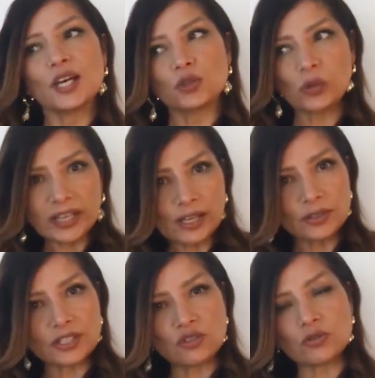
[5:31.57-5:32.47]
Try
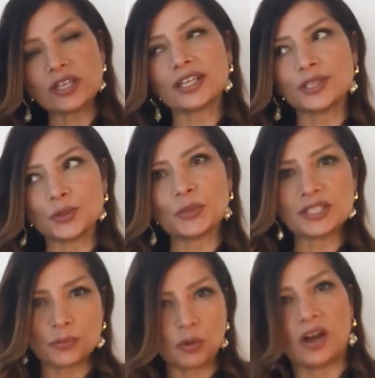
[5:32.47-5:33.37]
out this trick and you'll be
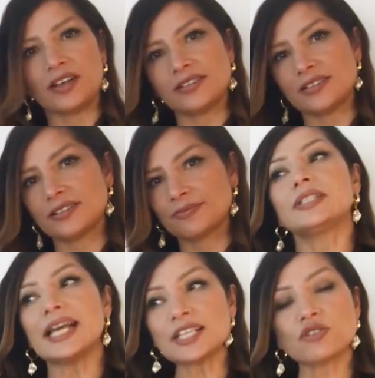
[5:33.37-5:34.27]
surprised.
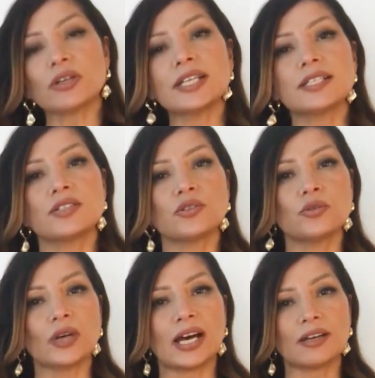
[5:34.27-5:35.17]
Next trick is to
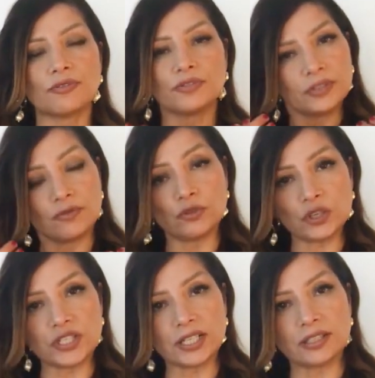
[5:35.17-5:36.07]
have
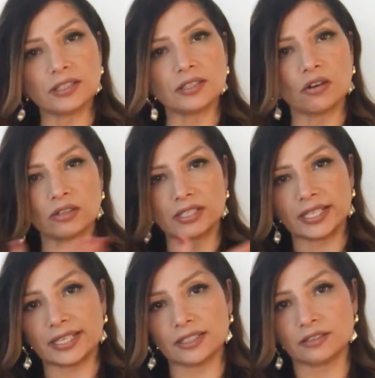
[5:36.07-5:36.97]
vertical or
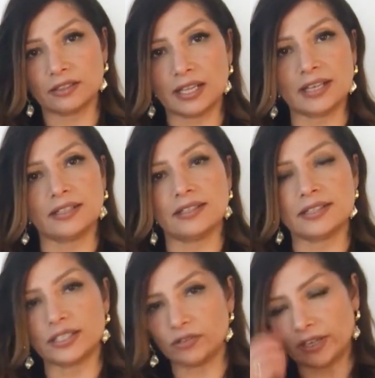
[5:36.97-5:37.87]
diagonal
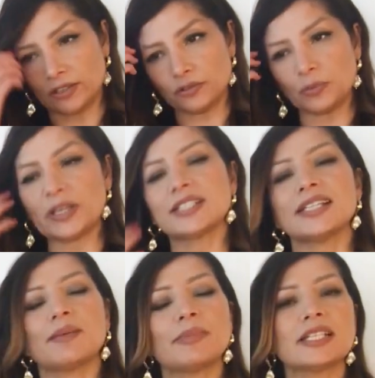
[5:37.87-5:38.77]
lines in your outfit, because
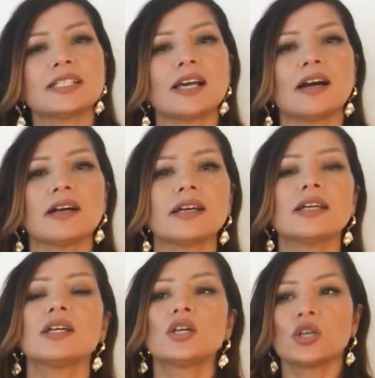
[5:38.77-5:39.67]
that makes the eye
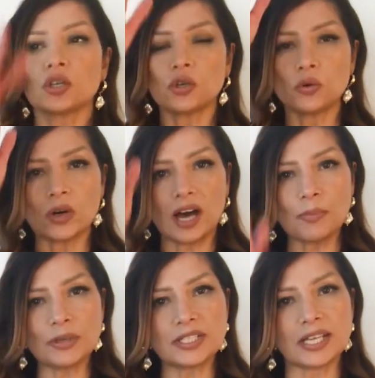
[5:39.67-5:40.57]
go
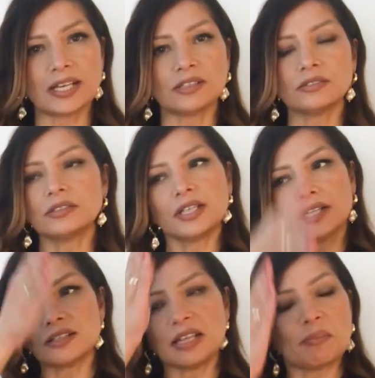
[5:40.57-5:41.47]
up and down
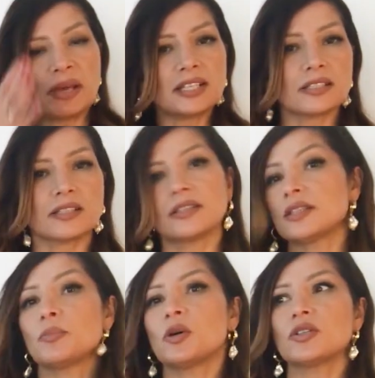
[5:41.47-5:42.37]
and it makes
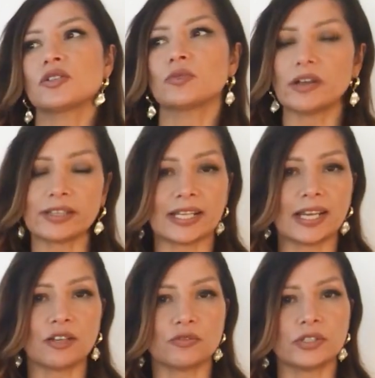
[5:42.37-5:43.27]
the person wearing that
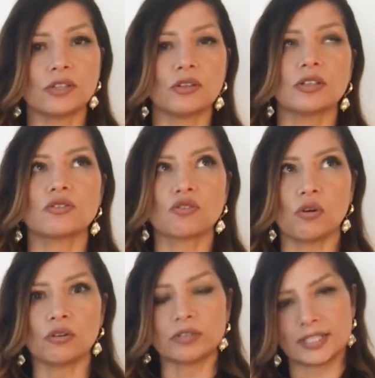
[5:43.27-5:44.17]
outfit look
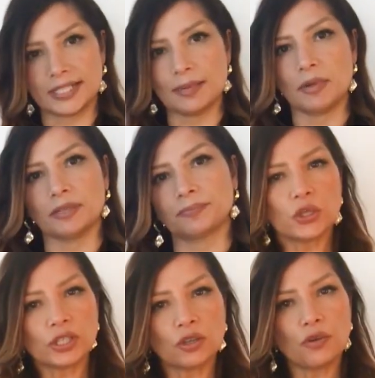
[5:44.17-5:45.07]
taller and slimmer. You
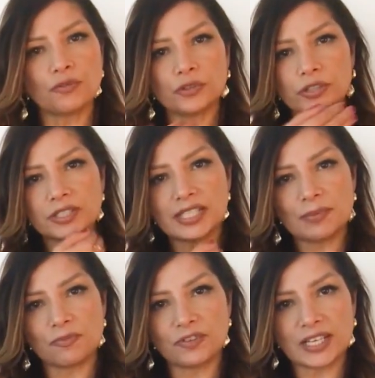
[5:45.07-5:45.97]
could go for
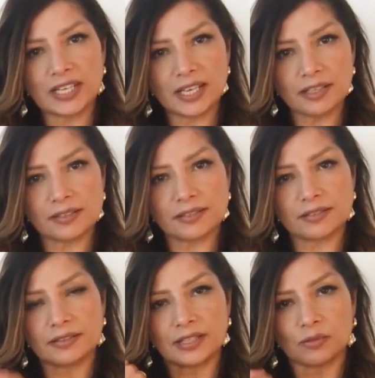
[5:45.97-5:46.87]
deep
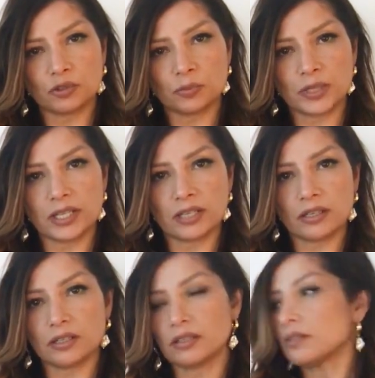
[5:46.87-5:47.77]
V-necks, that would be
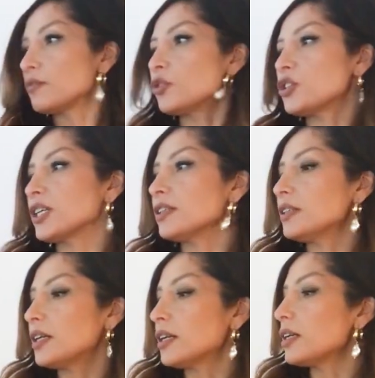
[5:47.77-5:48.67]
a vertical
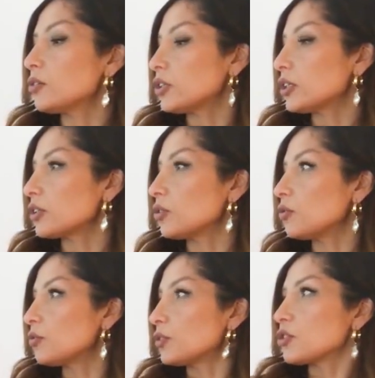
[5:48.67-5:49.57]
line, or you can go
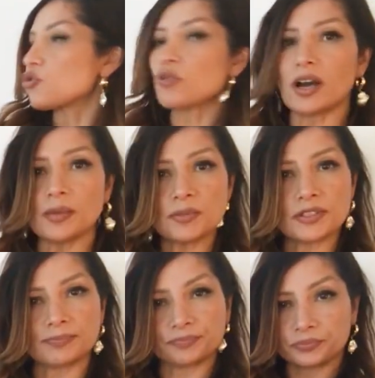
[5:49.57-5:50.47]
for
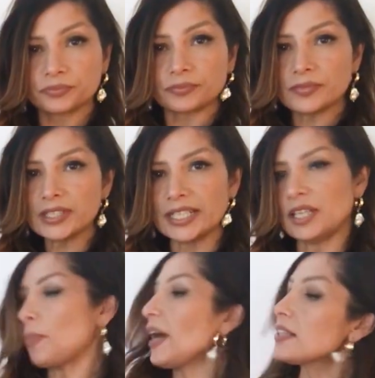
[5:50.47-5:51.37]
stripes
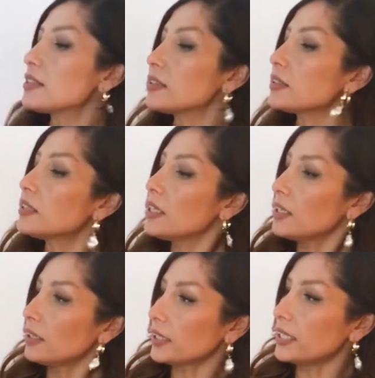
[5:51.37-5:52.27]
in a pattern,
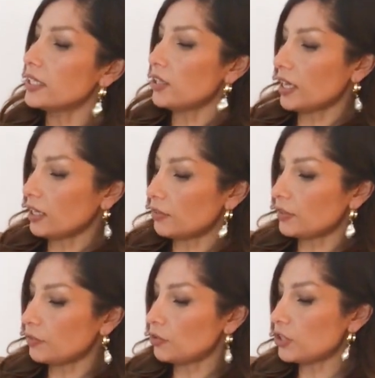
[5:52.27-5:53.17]
like here you
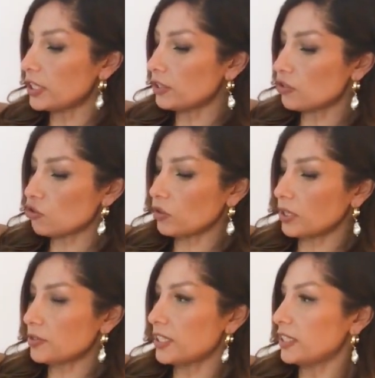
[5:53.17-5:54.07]
have the vertical
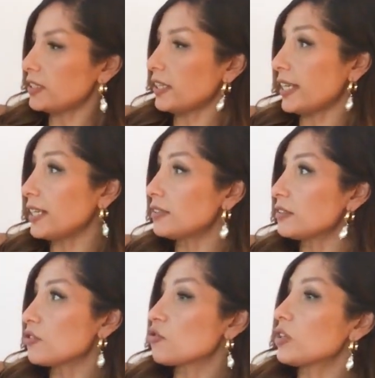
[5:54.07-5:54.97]
stripes and
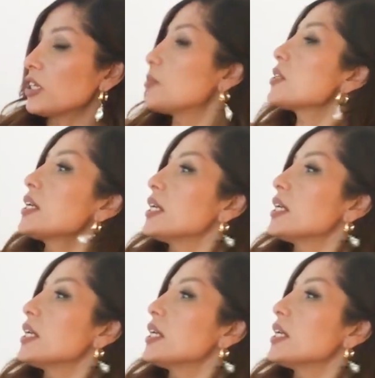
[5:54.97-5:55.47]
diagonal stripes.